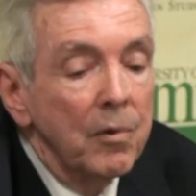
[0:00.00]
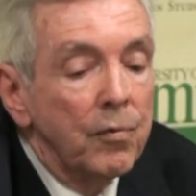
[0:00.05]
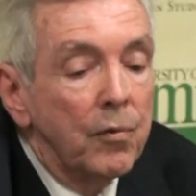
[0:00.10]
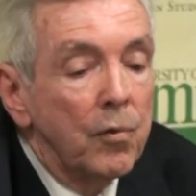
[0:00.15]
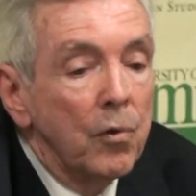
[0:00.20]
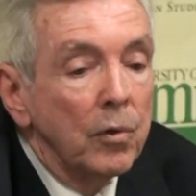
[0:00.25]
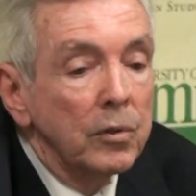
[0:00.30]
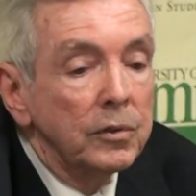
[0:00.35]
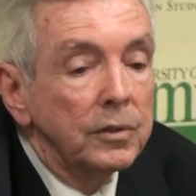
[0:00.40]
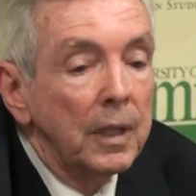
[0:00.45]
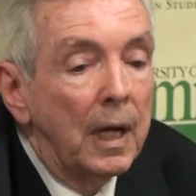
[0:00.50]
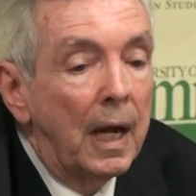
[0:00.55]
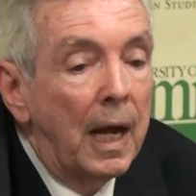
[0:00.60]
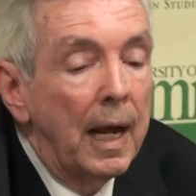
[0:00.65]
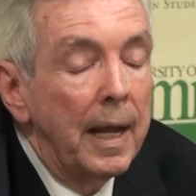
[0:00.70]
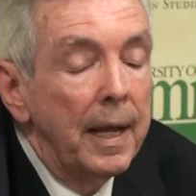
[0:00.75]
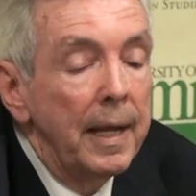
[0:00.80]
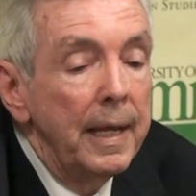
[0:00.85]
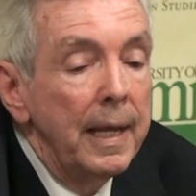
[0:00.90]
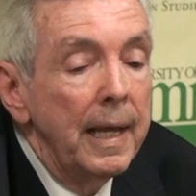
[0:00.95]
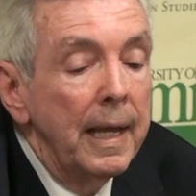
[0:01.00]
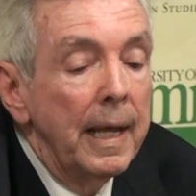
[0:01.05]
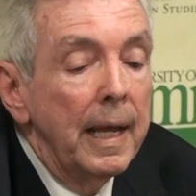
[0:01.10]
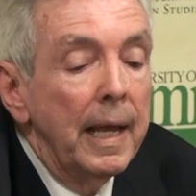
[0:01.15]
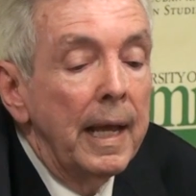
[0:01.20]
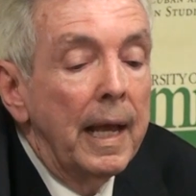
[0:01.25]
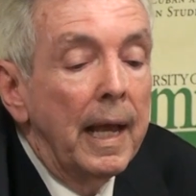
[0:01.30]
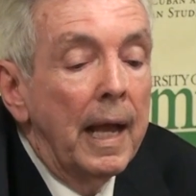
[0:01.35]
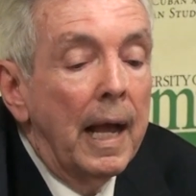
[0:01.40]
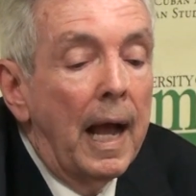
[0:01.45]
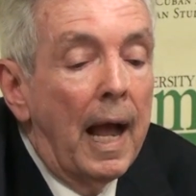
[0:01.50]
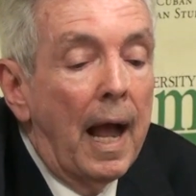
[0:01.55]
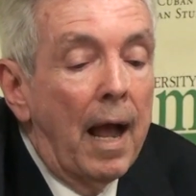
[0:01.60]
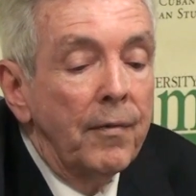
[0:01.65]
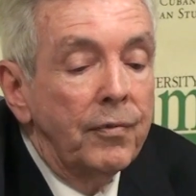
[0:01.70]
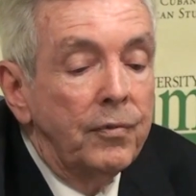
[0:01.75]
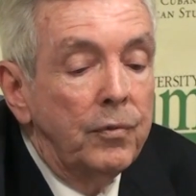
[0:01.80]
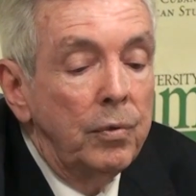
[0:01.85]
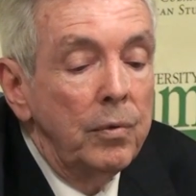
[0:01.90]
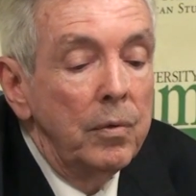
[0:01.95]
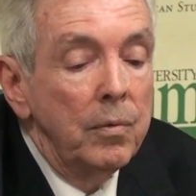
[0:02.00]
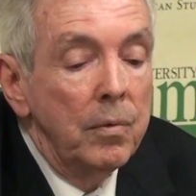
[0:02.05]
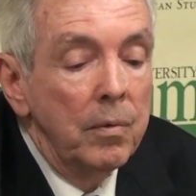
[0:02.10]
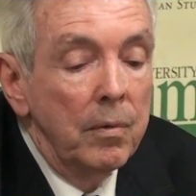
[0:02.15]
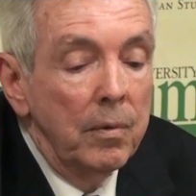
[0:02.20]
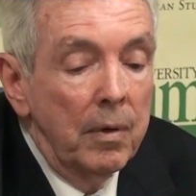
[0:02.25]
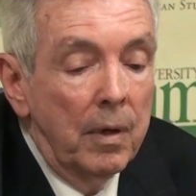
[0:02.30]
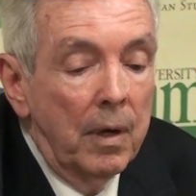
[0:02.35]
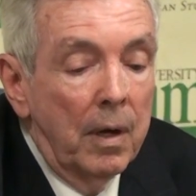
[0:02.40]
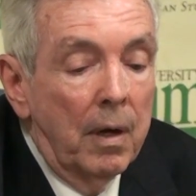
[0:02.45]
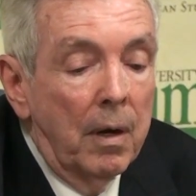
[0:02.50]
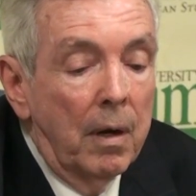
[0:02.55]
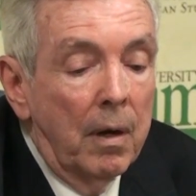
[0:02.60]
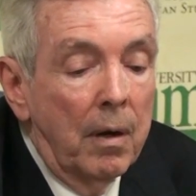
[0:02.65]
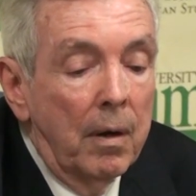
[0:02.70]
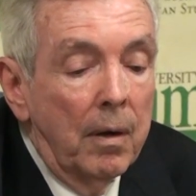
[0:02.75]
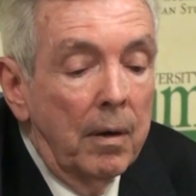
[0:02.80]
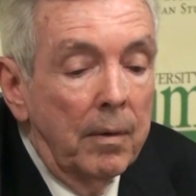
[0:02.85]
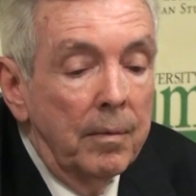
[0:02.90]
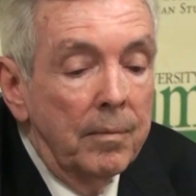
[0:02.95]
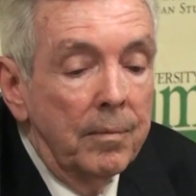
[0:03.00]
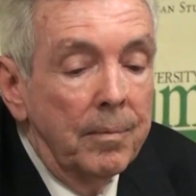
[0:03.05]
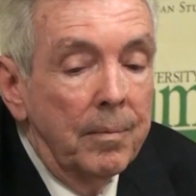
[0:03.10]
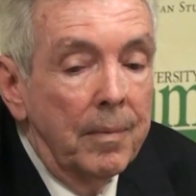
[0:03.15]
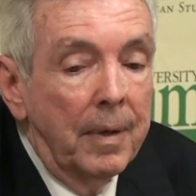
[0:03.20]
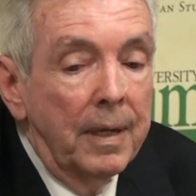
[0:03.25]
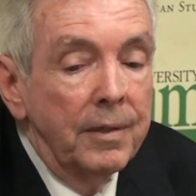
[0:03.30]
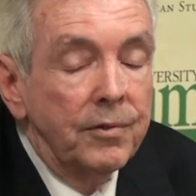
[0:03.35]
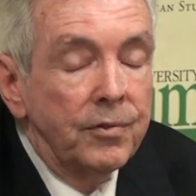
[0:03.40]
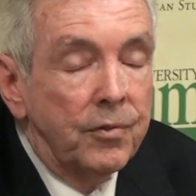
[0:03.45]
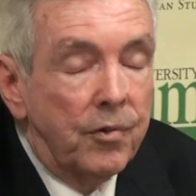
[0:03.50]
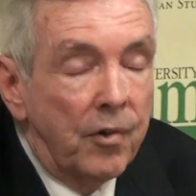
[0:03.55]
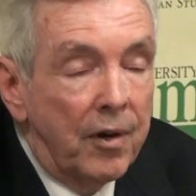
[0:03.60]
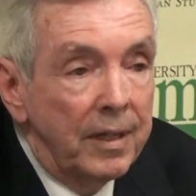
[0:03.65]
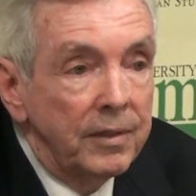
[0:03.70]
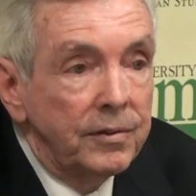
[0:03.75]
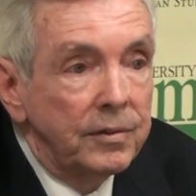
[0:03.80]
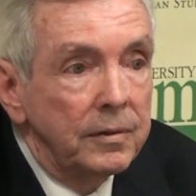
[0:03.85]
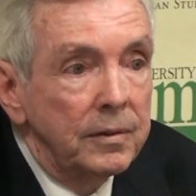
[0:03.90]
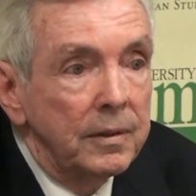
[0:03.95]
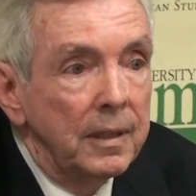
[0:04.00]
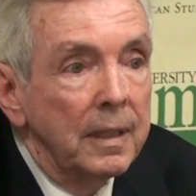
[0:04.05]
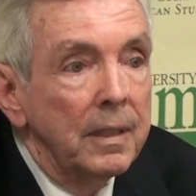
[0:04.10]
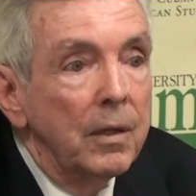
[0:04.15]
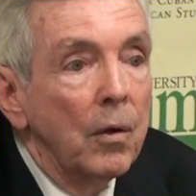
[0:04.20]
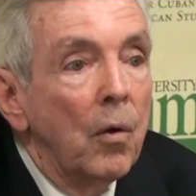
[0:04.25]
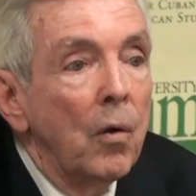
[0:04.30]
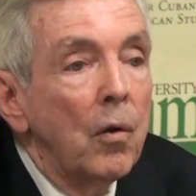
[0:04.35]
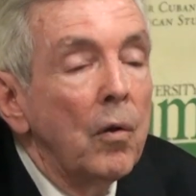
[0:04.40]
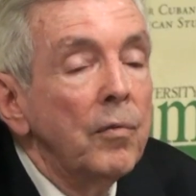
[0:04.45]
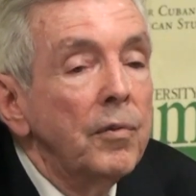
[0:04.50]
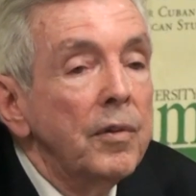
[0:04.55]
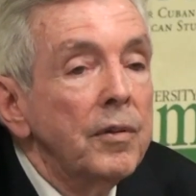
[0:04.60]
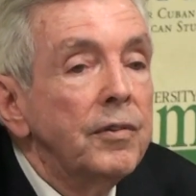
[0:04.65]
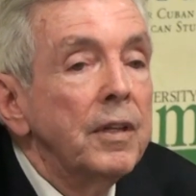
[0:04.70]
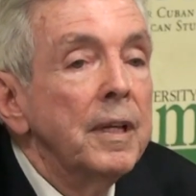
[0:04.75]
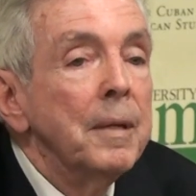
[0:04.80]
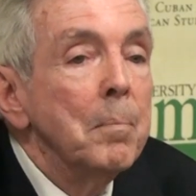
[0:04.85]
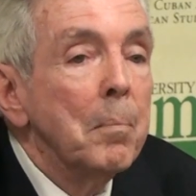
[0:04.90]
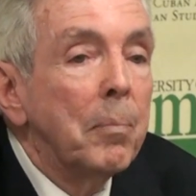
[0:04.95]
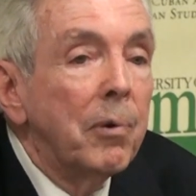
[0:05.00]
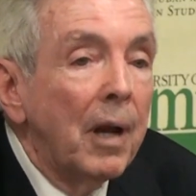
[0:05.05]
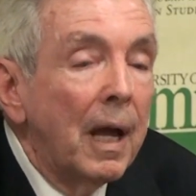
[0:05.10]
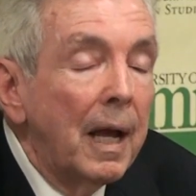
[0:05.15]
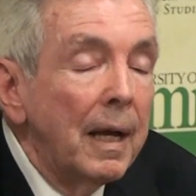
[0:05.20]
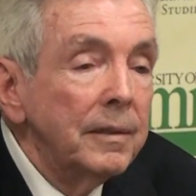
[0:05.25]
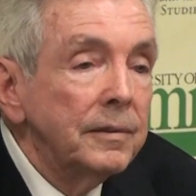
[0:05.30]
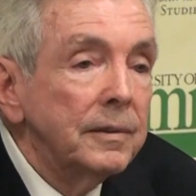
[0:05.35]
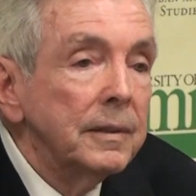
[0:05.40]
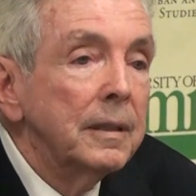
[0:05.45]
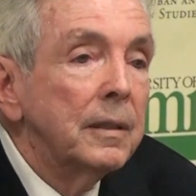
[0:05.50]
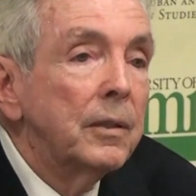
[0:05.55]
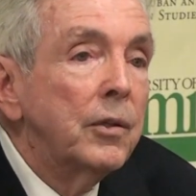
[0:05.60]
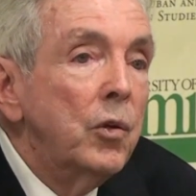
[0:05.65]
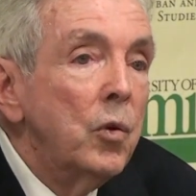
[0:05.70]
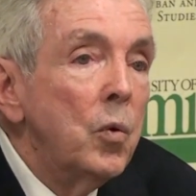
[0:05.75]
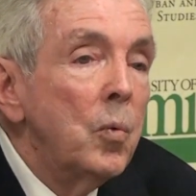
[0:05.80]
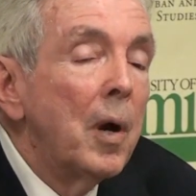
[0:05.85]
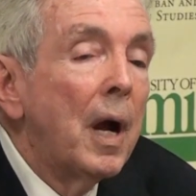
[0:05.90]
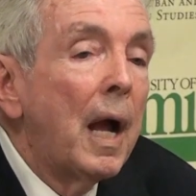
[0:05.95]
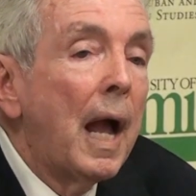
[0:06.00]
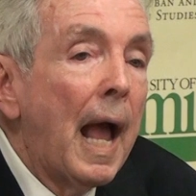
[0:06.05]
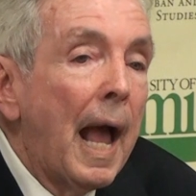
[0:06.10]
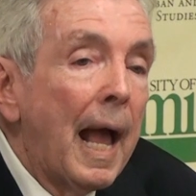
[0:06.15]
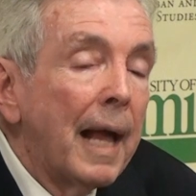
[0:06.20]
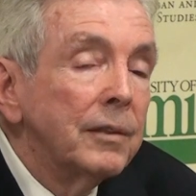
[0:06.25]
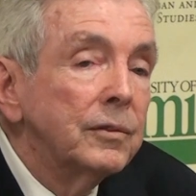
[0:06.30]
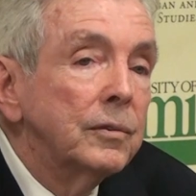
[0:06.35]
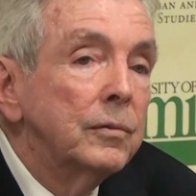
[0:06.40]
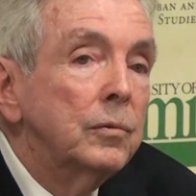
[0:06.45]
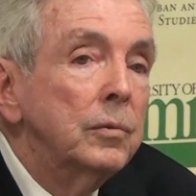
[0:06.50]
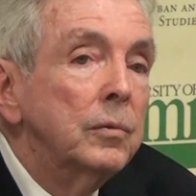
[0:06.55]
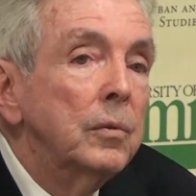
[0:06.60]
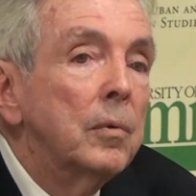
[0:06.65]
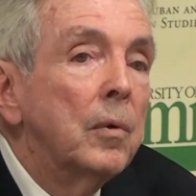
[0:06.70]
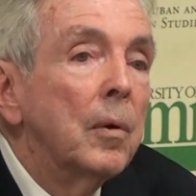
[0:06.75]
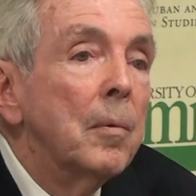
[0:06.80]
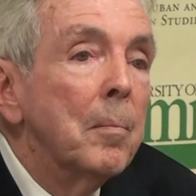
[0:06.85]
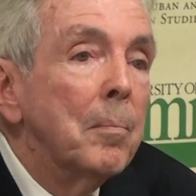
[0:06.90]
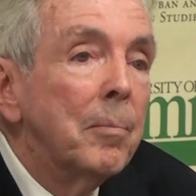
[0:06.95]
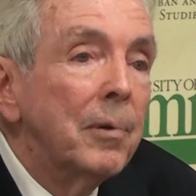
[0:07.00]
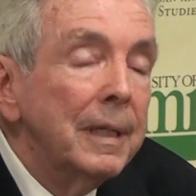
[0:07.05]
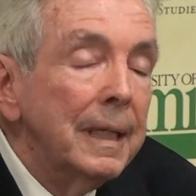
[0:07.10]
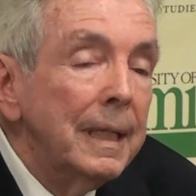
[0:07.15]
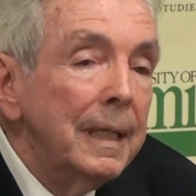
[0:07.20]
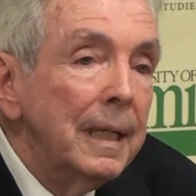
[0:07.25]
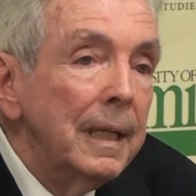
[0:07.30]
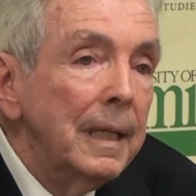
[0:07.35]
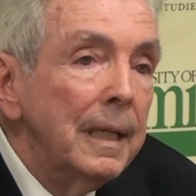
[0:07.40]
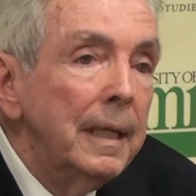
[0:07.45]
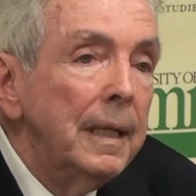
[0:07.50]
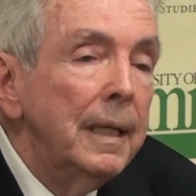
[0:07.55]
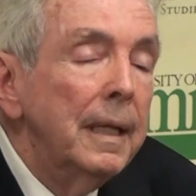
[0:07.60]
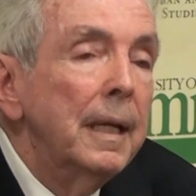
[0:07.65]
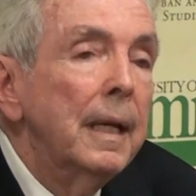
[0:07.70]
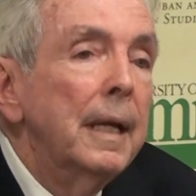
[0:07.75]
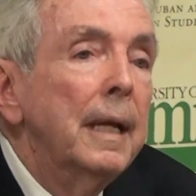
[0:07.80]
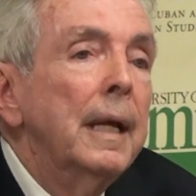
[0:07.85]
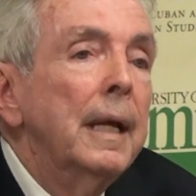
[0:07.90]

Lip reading: Of course, I have to stress that all of this implies that Cuba has to completely